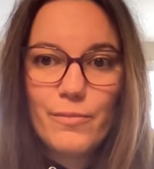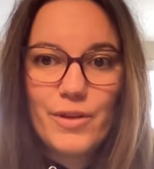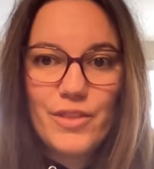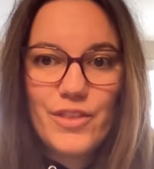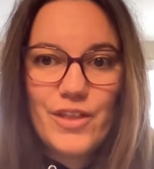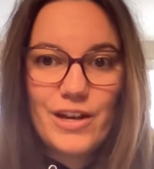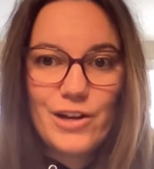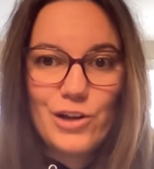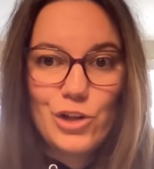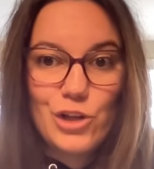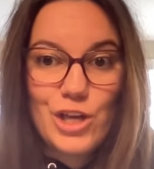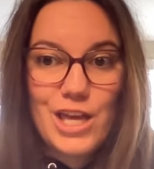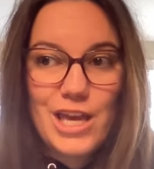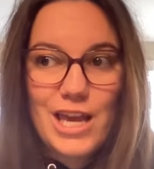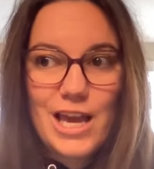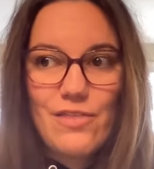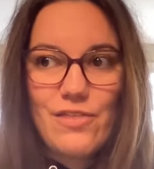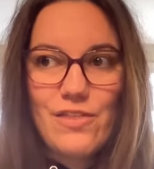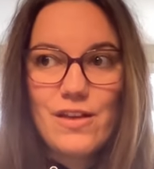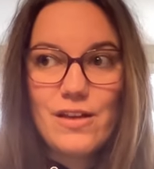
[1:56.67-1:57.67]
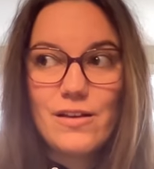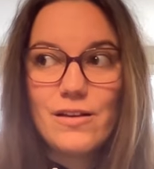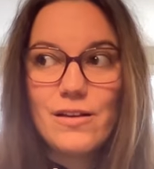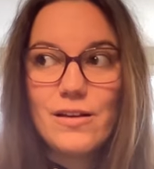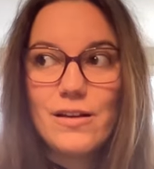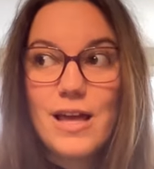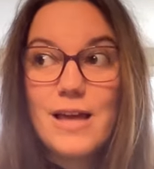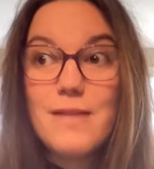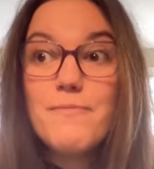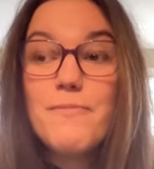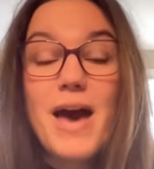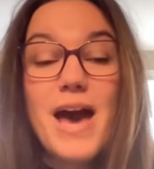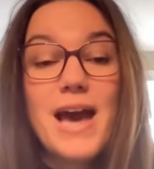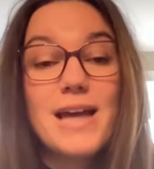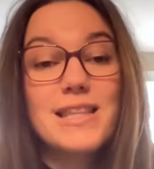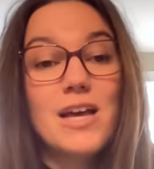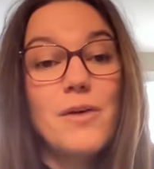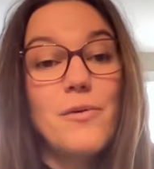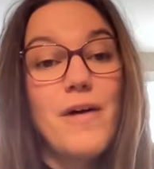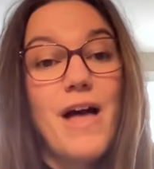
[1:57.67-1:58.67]
But then looking at the
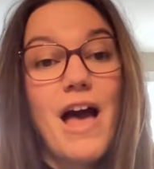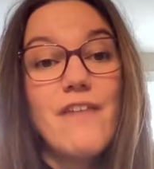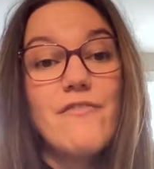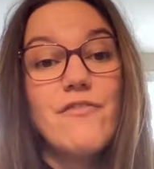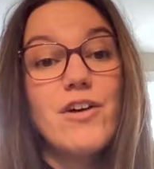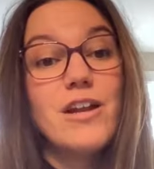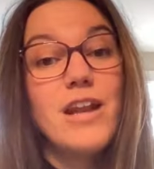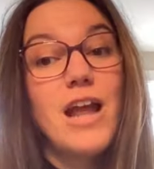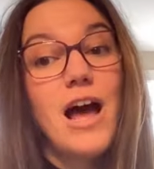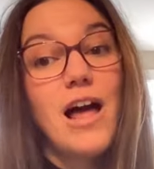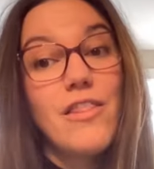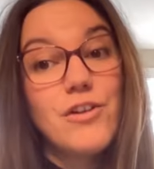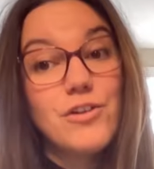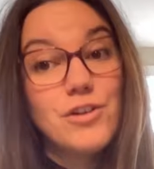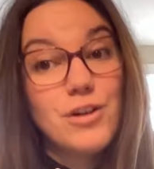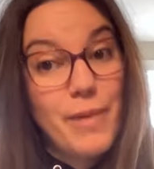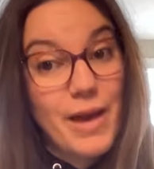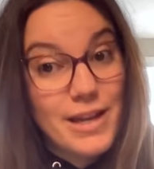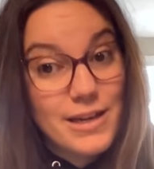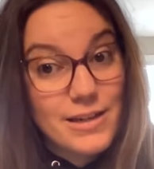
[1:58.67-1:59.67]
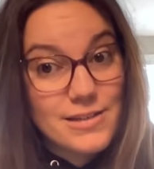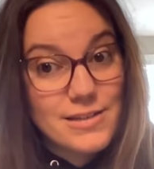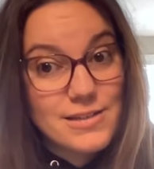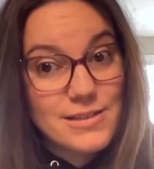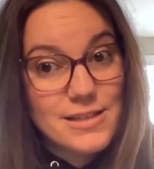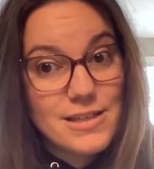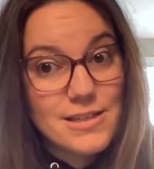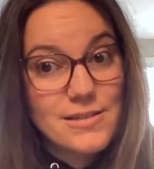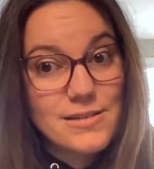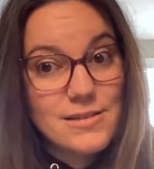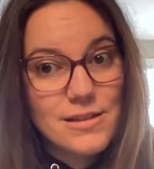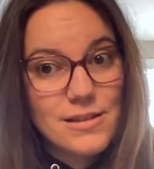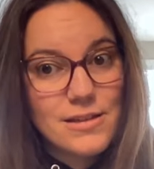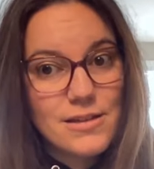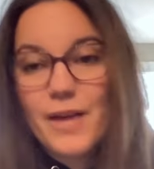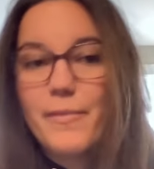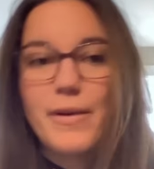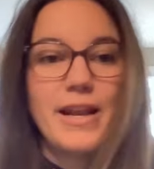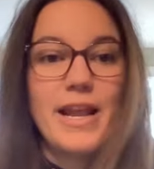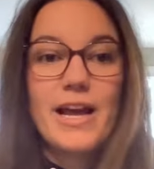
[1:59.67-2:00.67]
impact that will have on other dependencies,
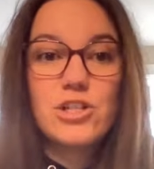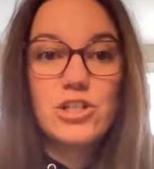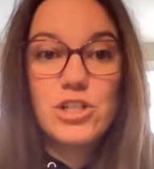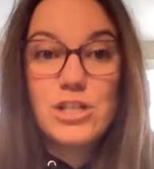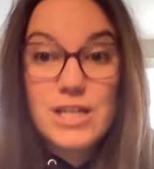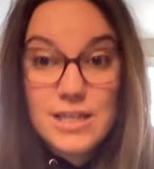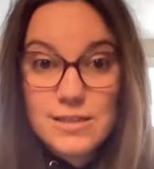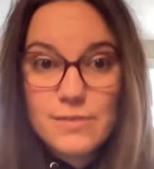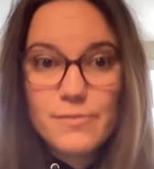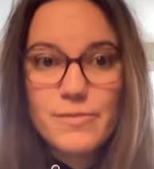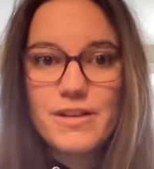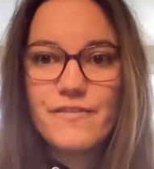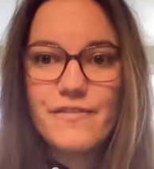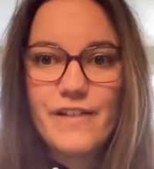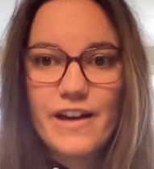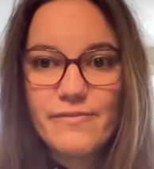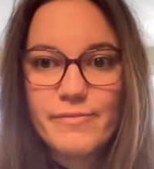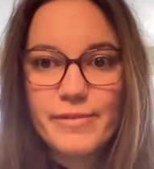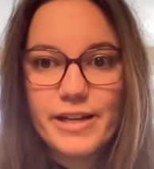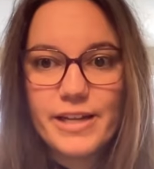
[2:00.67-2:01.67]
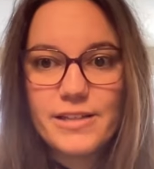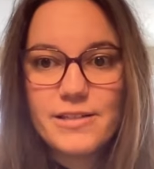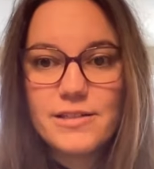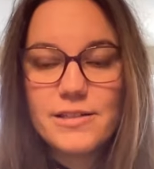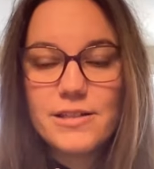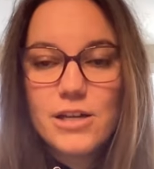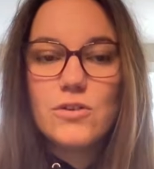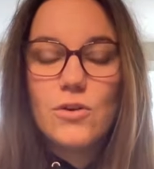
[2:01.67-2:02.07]
that might actually need to be 5 minutes.